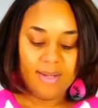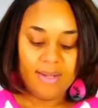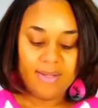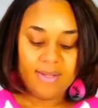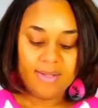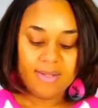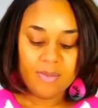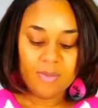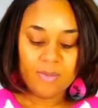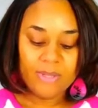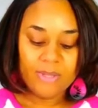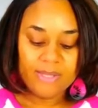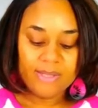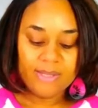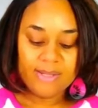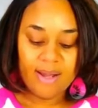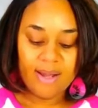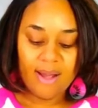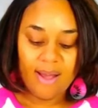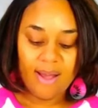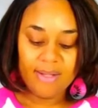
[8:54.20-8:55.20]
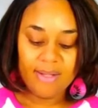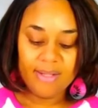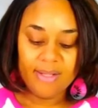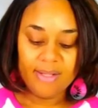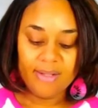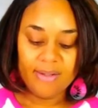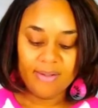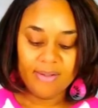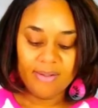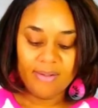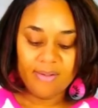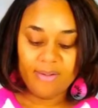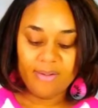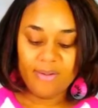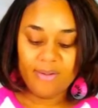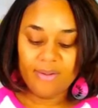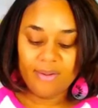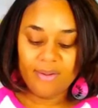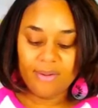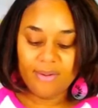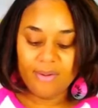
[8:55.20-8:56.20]
Swiss dot here,
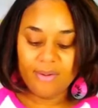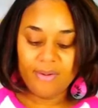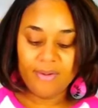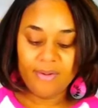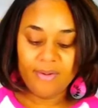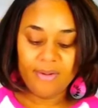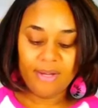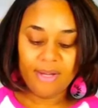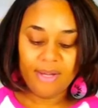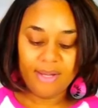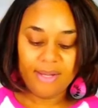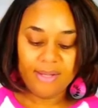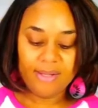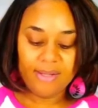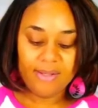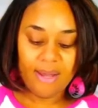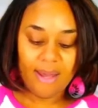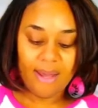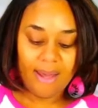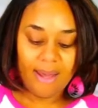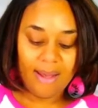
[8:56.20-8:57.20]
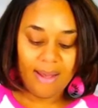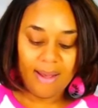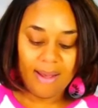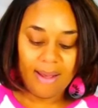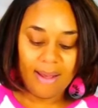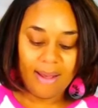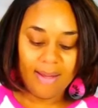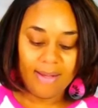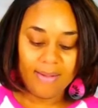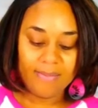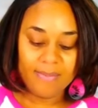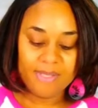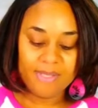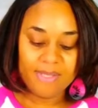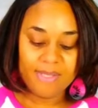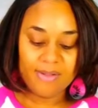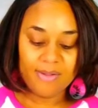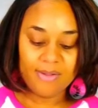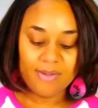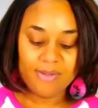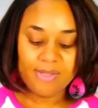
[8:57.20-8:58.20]
and I am
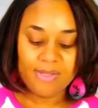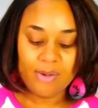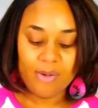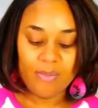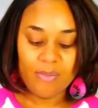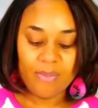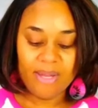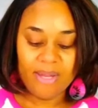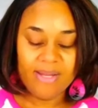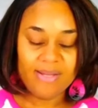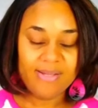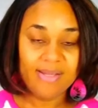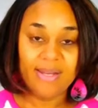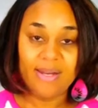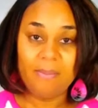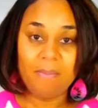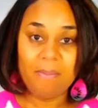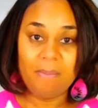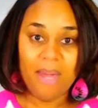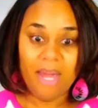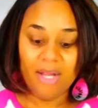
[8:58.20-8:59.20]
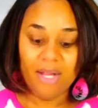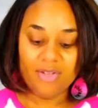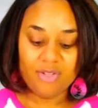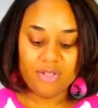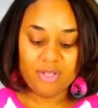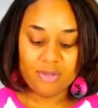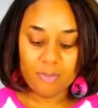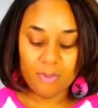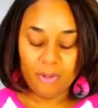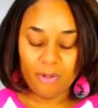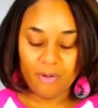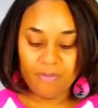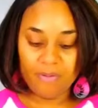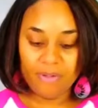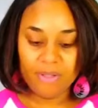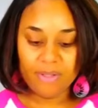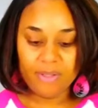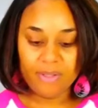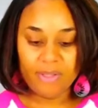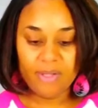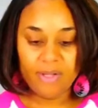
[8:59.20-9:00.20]
still so amazed that it matches
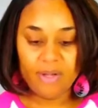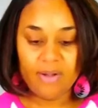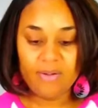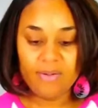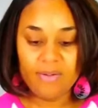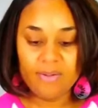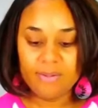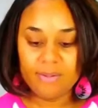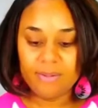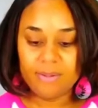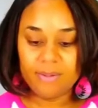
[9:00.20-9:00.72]
perfectly, y'all.